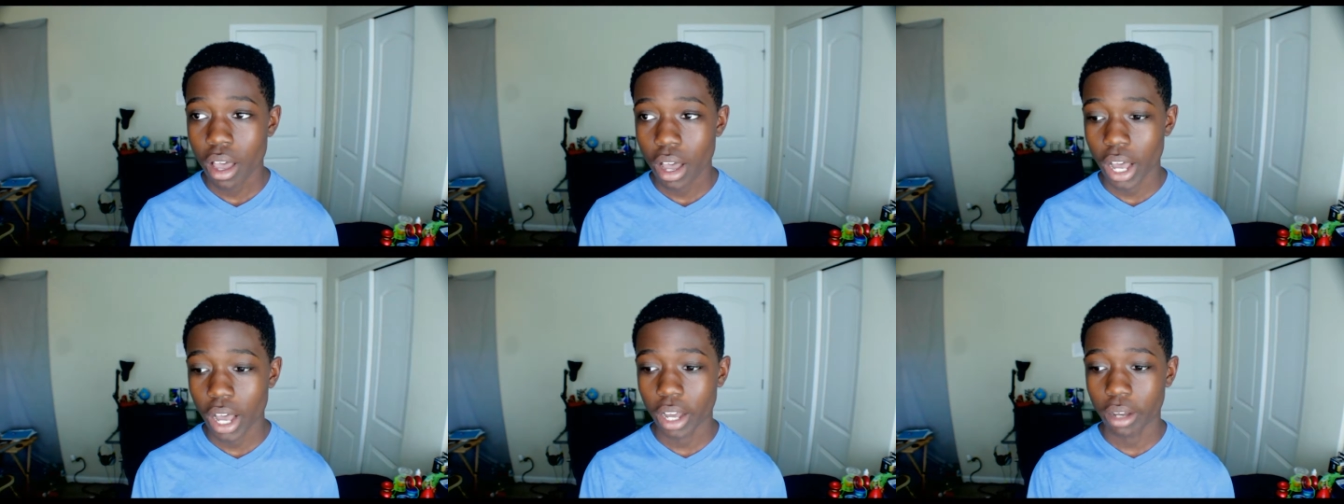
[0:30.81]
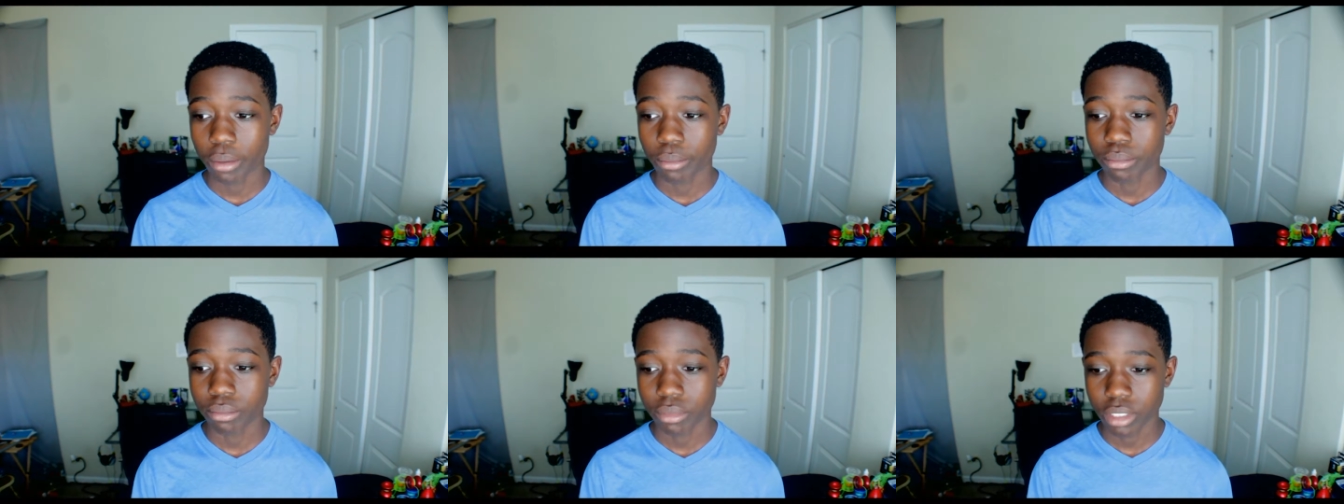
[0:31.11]

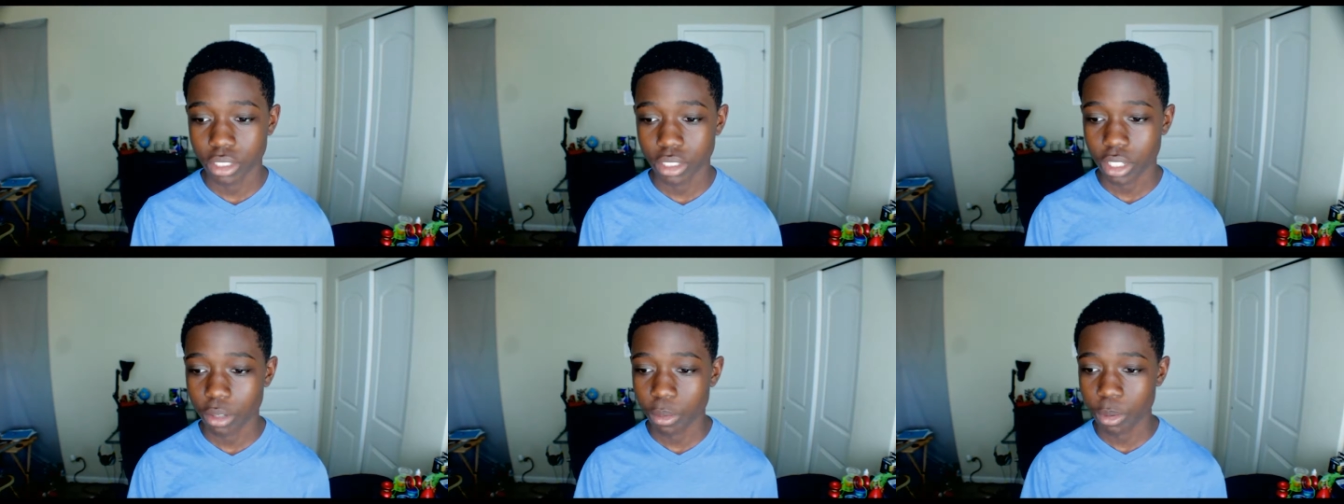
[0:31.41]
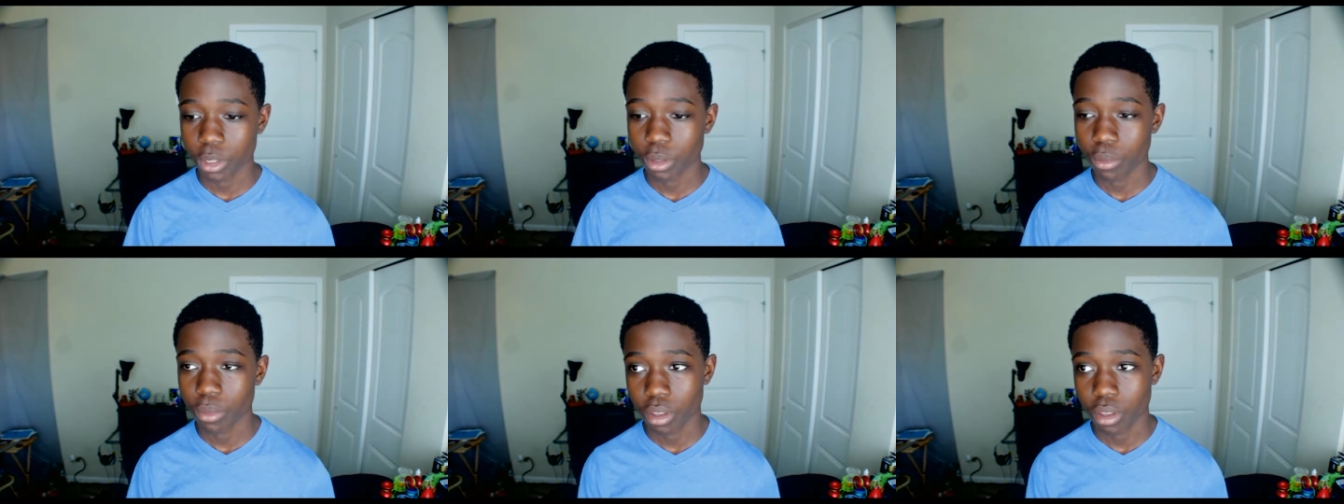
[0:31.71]
and to give
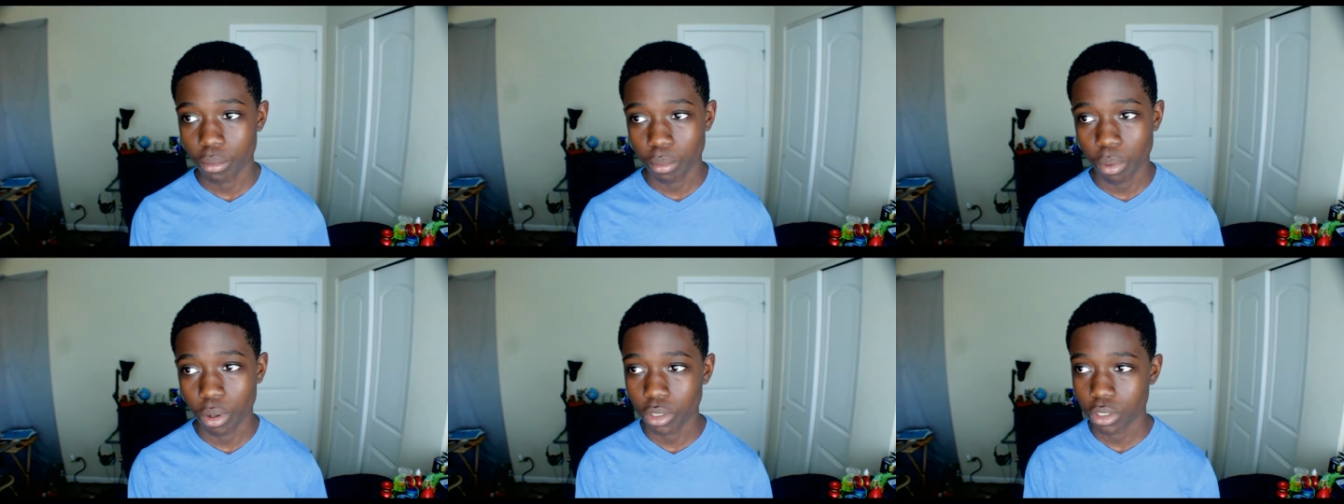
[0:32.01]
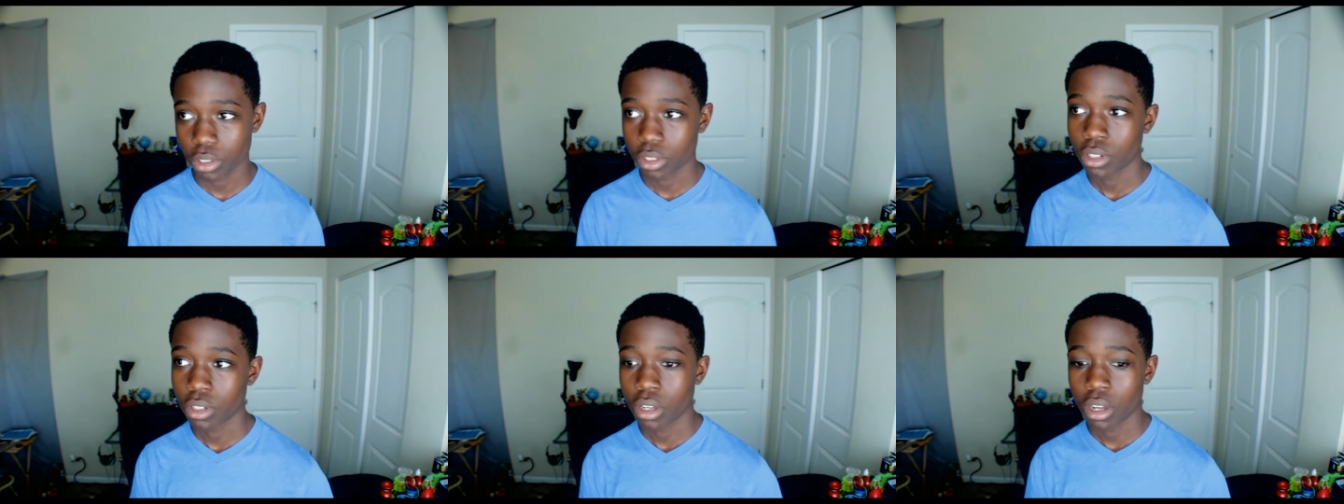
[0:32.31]
you some
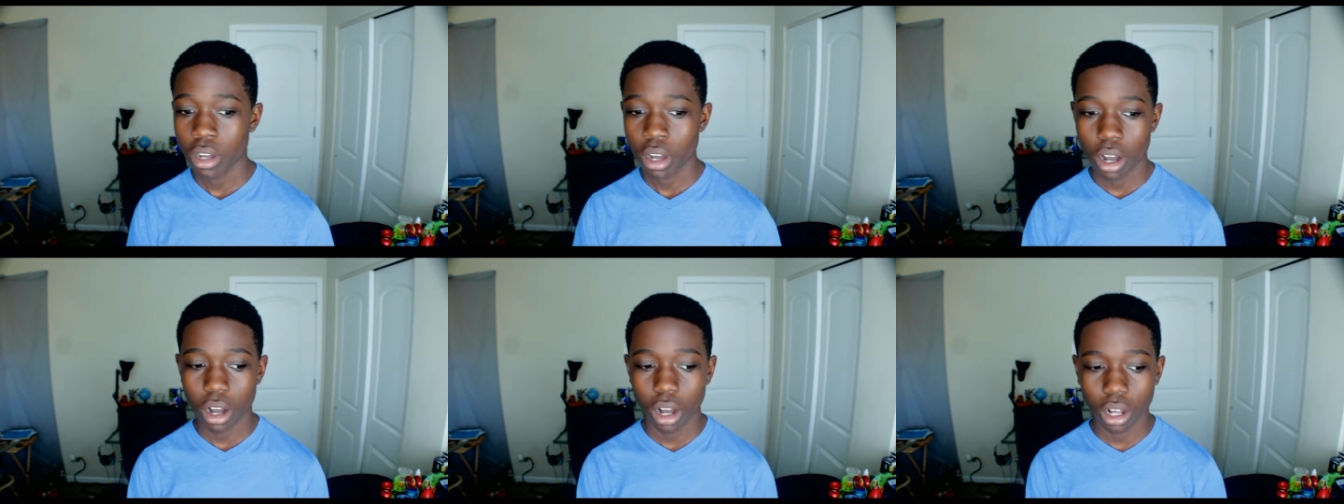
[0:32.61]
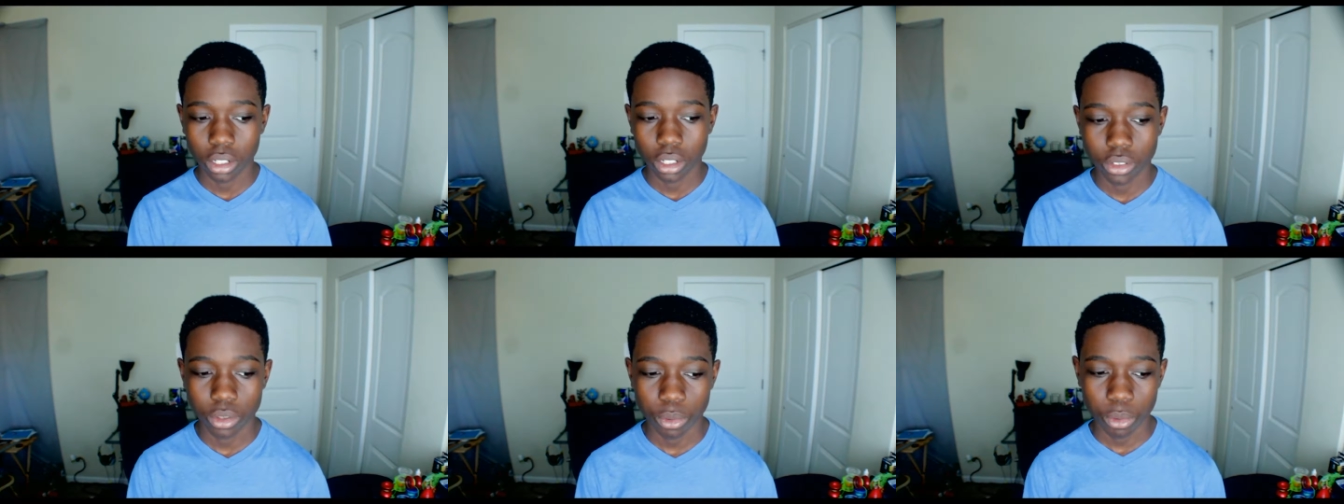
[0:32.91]
input
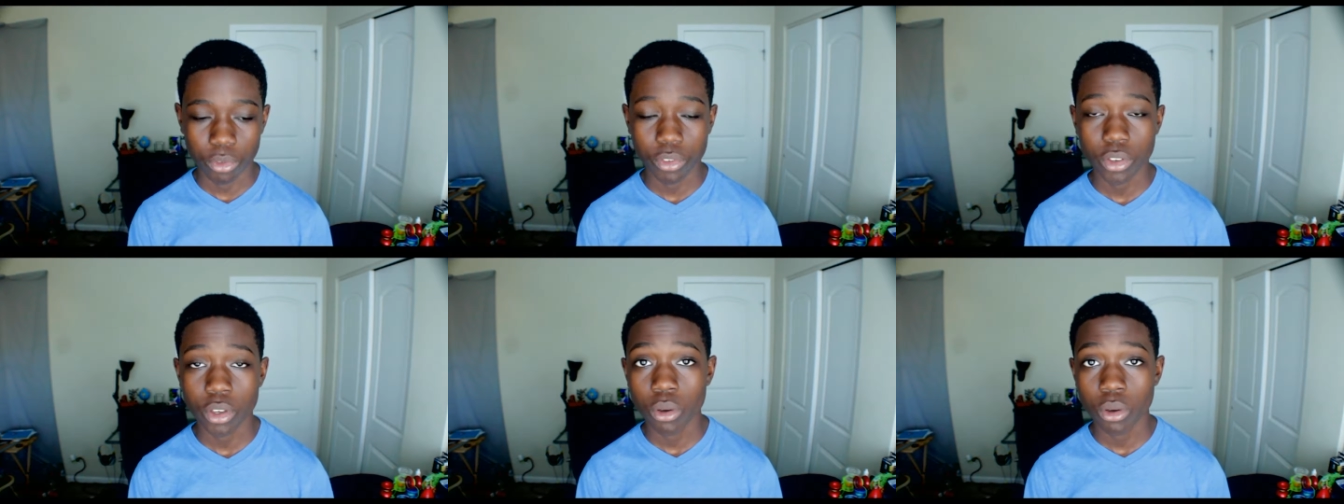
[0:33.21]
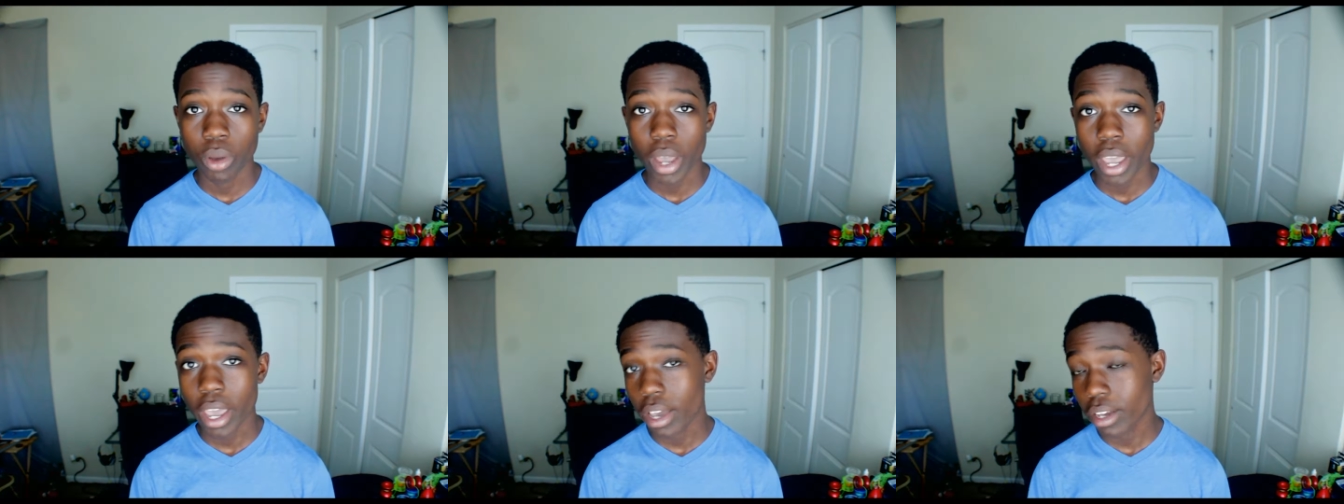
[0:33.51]
on the
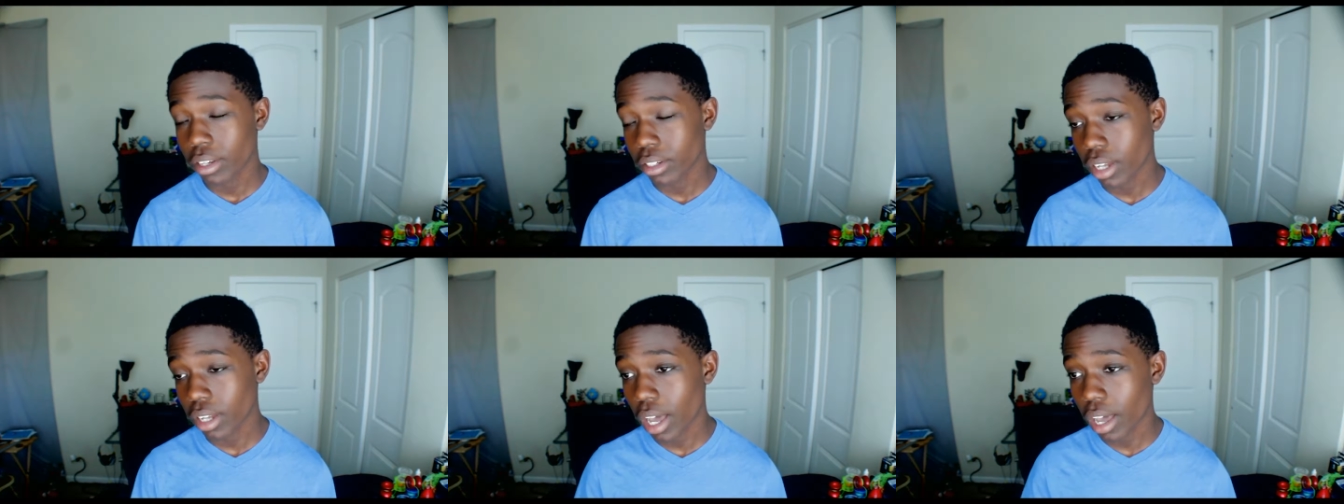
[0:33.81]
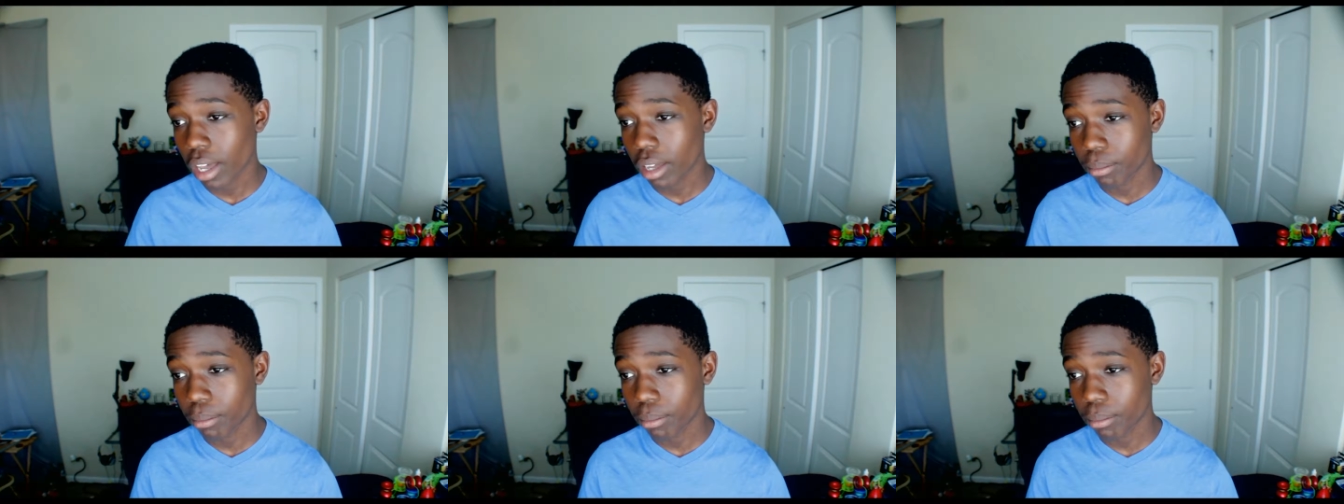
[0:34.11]
review. And